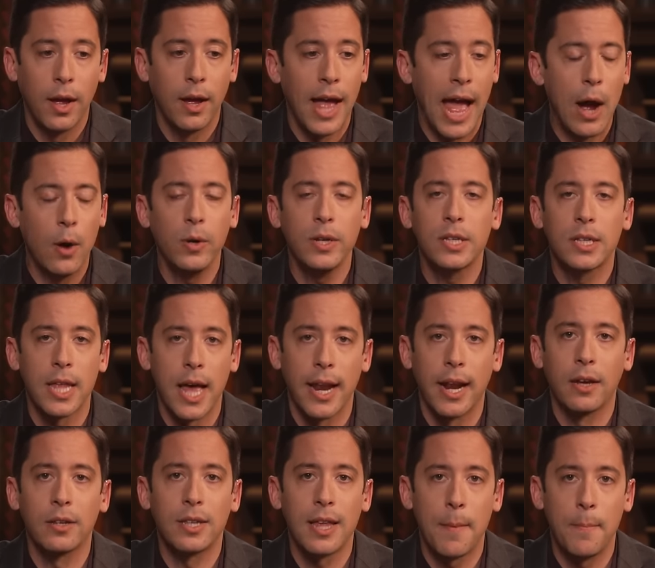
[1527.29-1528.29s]
How is that?
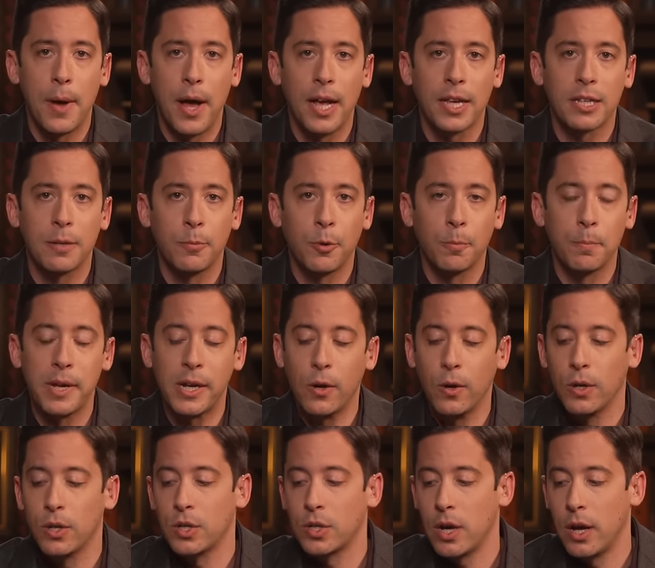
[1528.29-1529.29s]
How's that possible?
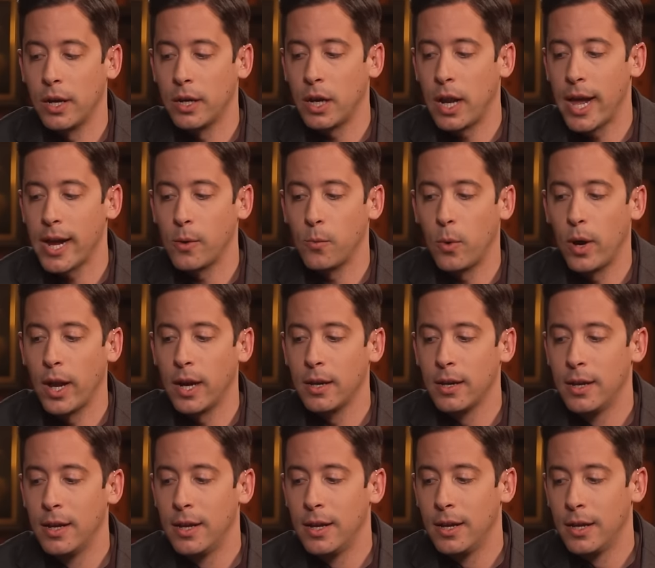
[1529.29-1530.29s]
Because unlike what
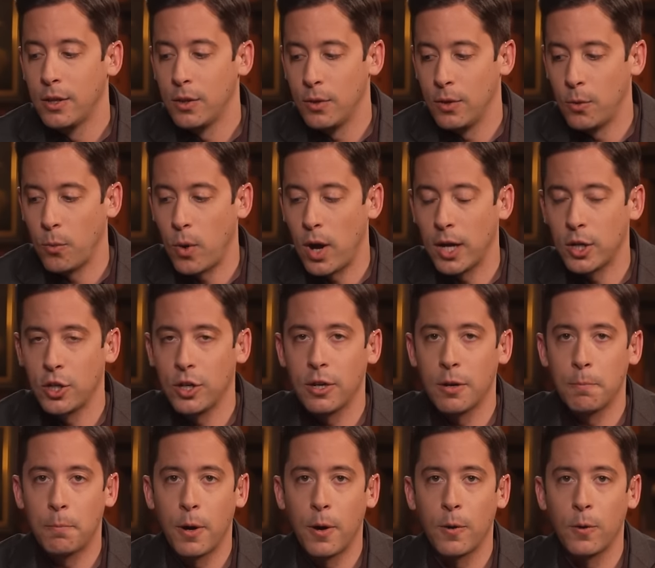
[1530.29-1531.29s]
the
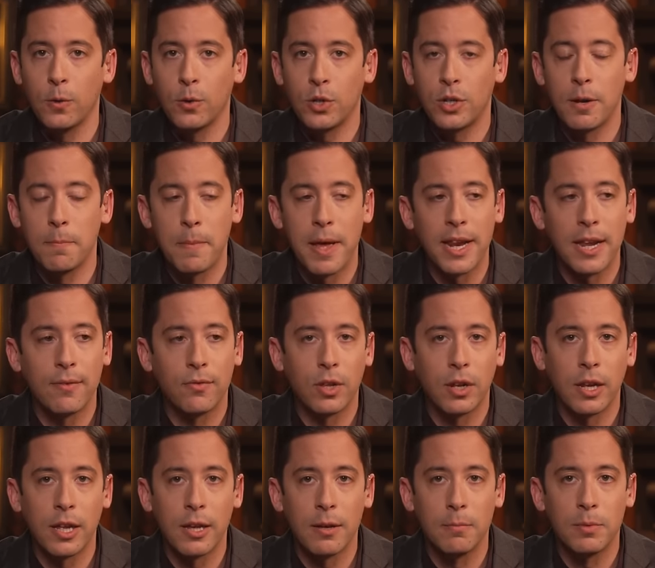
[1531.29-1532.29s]
Washington Post and many of the
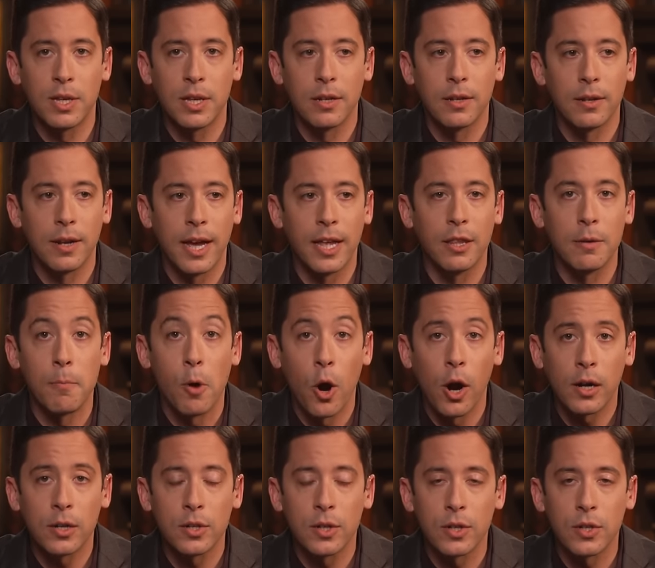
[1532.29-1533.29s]
libs and, and the
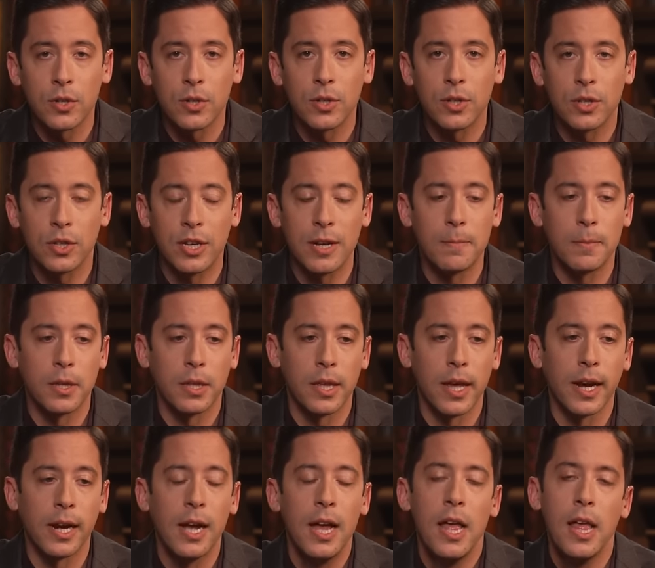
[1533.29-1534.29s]
Marxists seem to
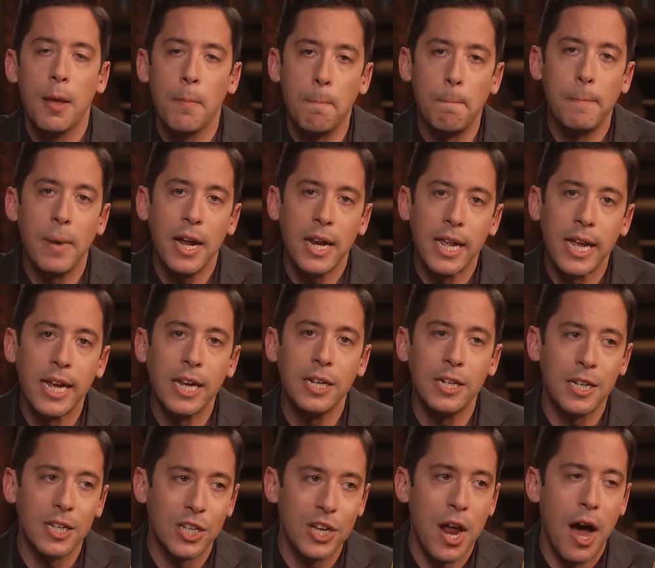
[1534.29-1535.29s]
think, money
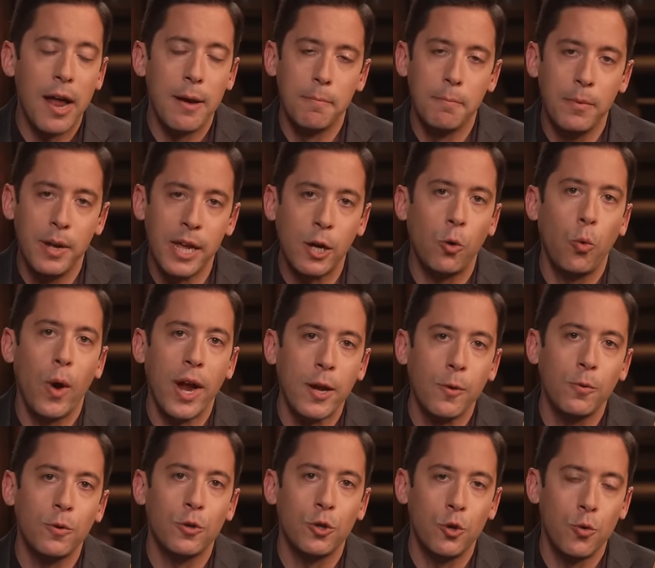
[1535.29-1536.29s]
does not
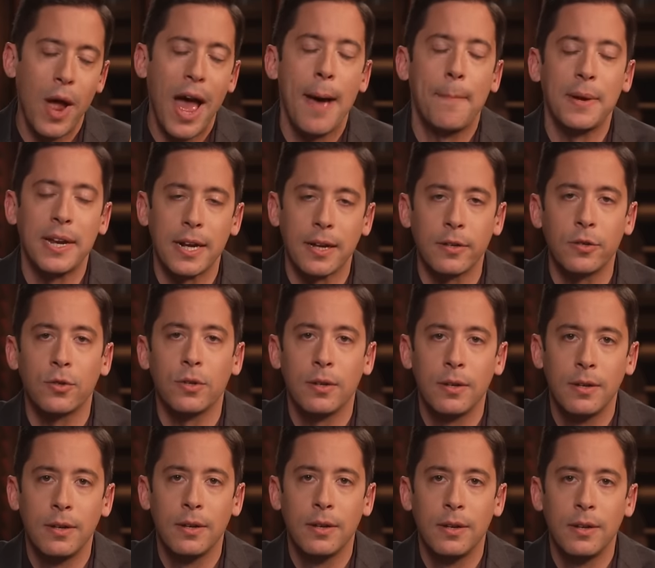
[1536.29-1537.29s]
equate to happiness.
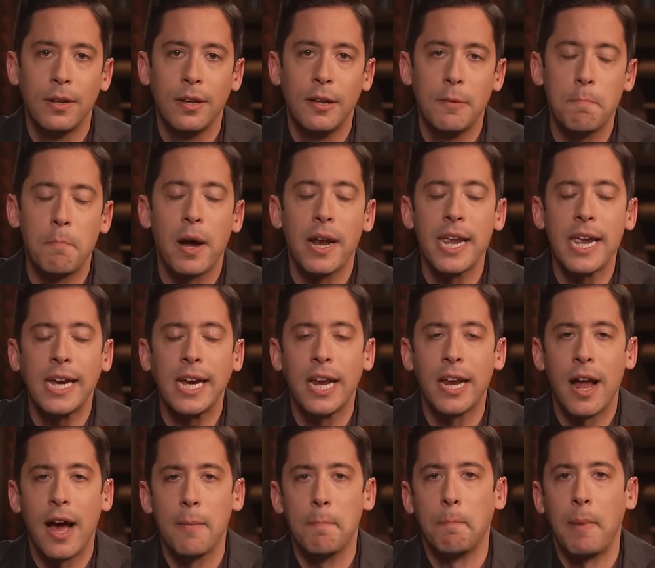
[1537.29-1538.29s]
Money
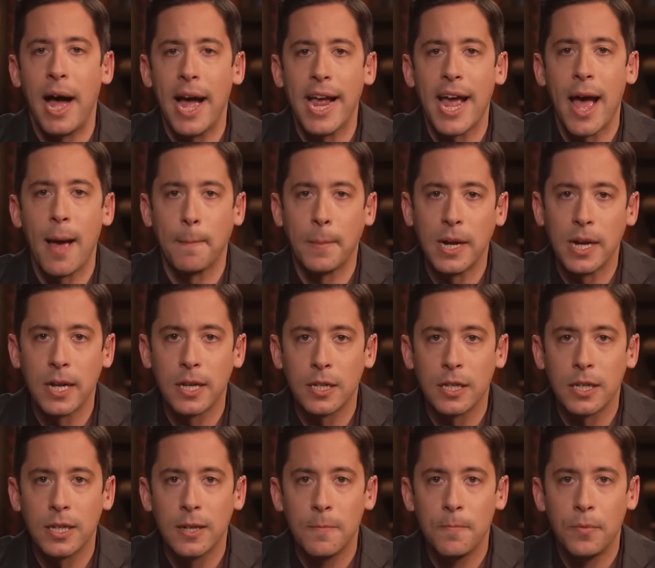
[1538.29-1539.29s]
cannot buy
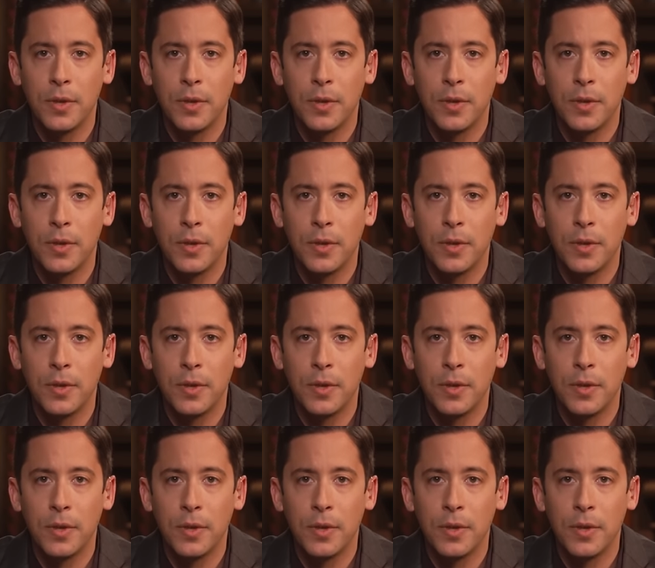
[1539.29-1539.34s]
happiness.